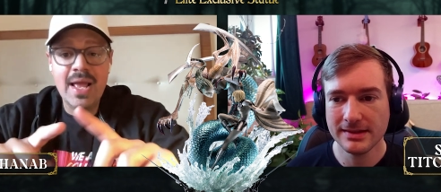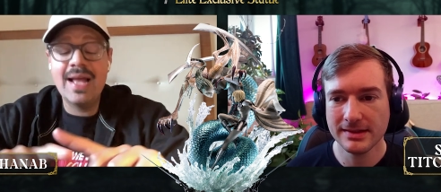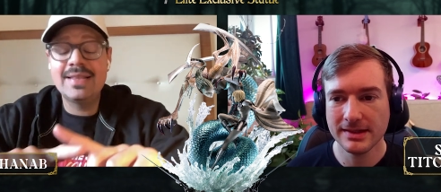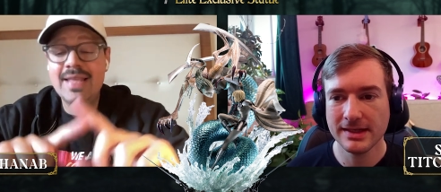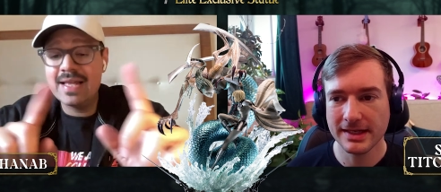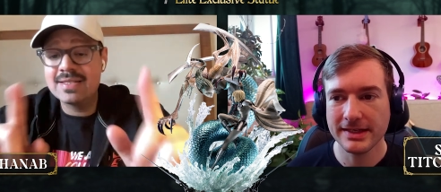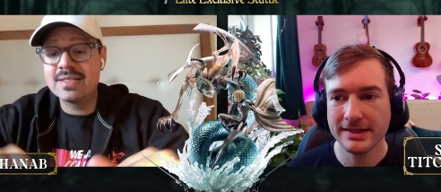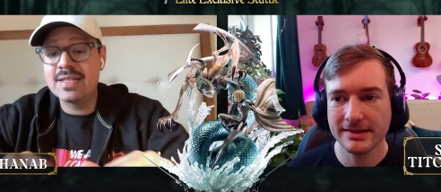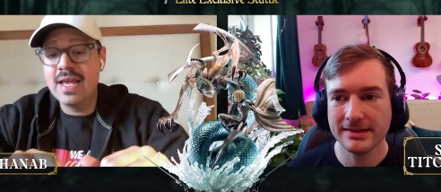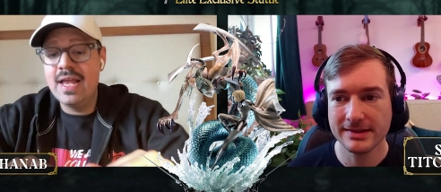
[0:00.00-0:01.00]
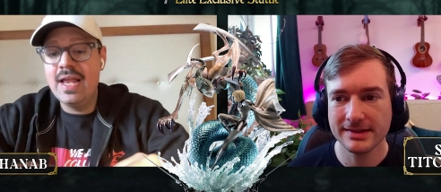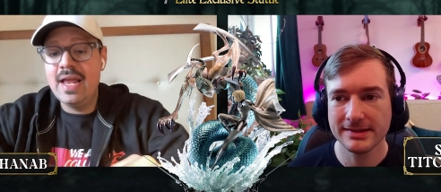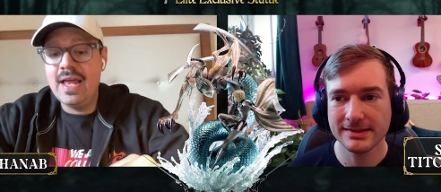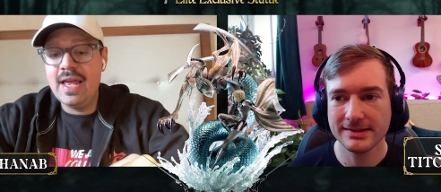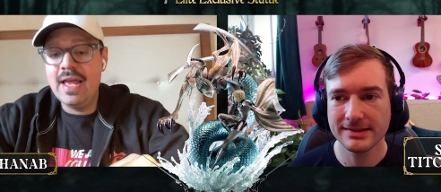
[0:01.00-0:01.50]
Speaker 1: And that's,
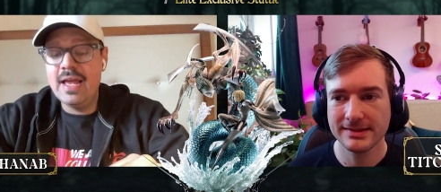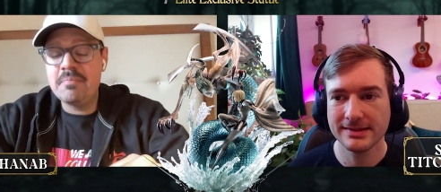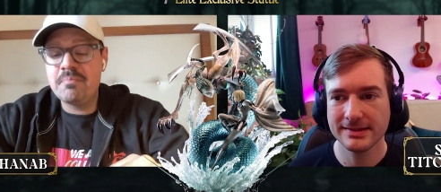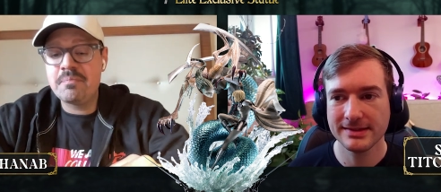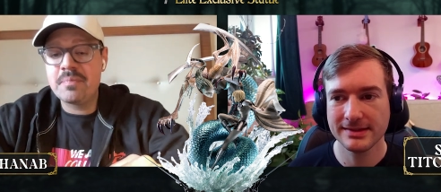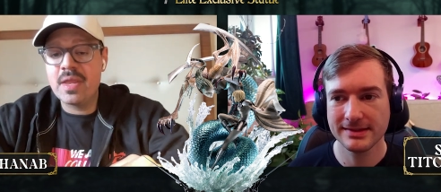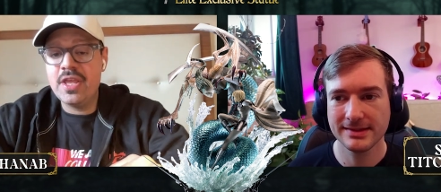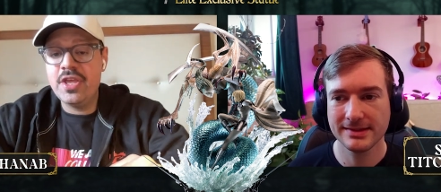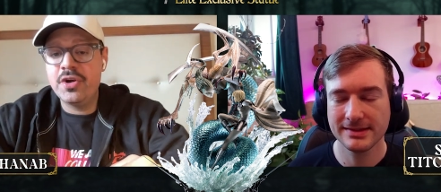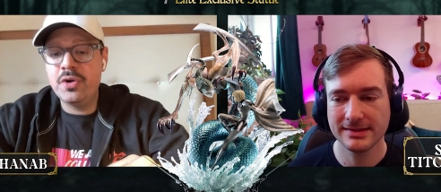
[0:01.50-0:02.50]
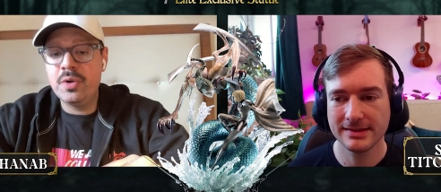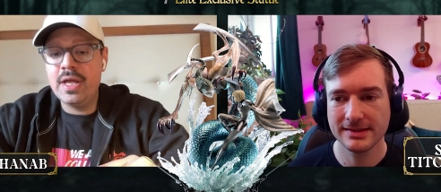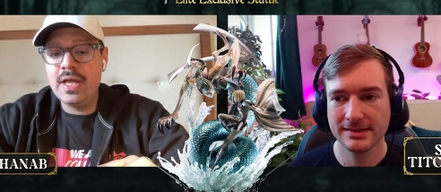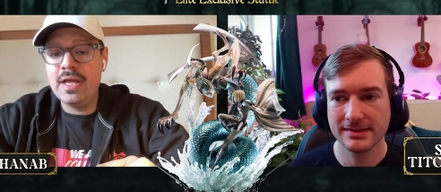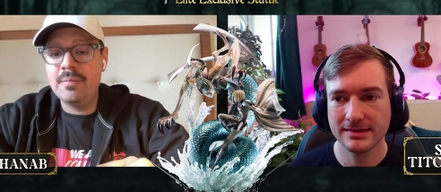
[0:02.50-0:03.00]
uh, you know,
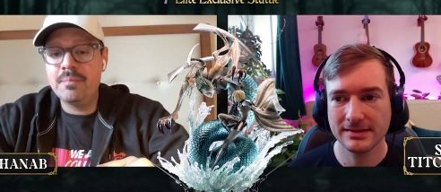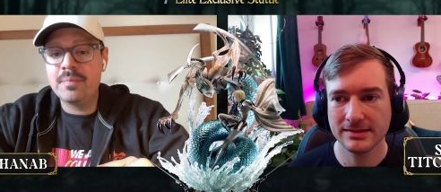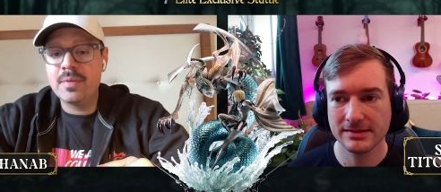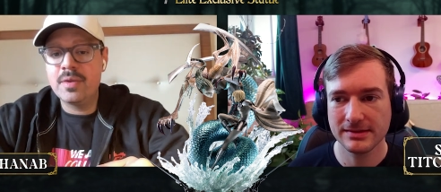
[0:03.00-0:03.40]
uh,